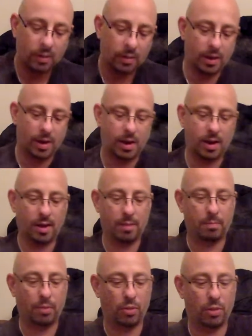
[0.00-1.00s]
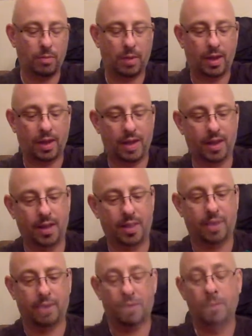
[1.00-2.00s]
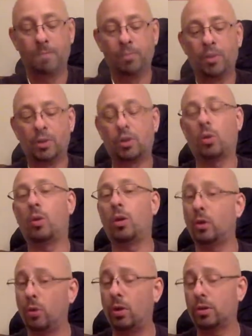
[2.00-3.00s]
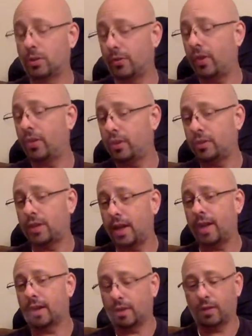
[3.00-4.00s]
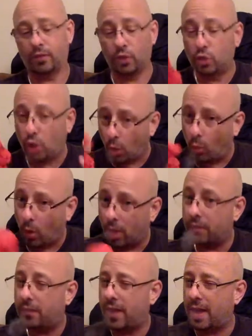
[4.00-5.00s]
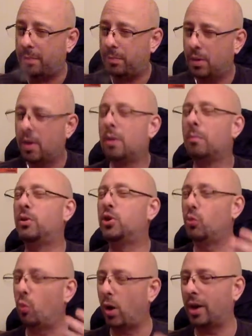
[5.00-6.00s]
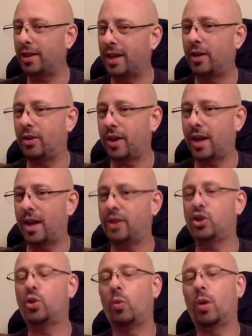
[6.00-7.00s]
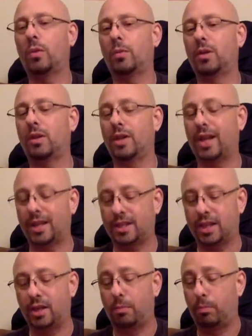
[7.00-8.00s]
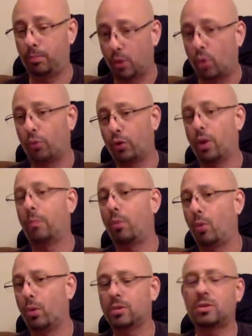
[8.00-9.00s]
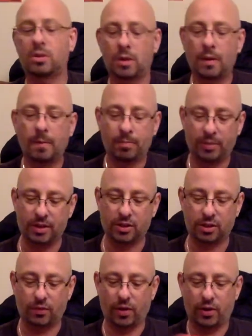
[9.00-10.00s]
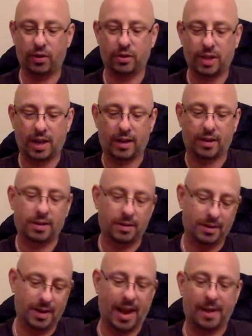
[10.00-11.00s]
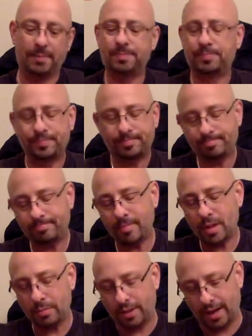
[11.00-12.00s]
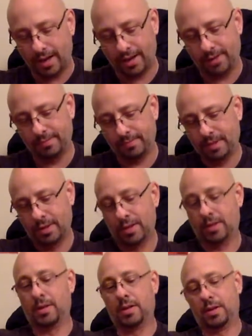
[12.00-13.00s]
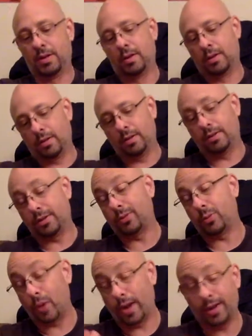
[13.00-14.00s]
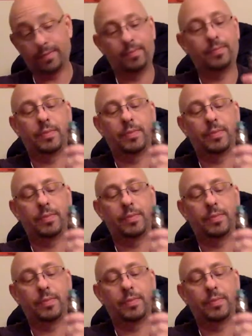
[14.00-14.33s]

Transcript: Yeah, burning my hand. So all in all, it's a very good tank. If you don't want to vape, but you want it to get on your hands and you want the nicotine to go through your pores, this is a very good tank. Nah. I'm kidding. Let's just wait.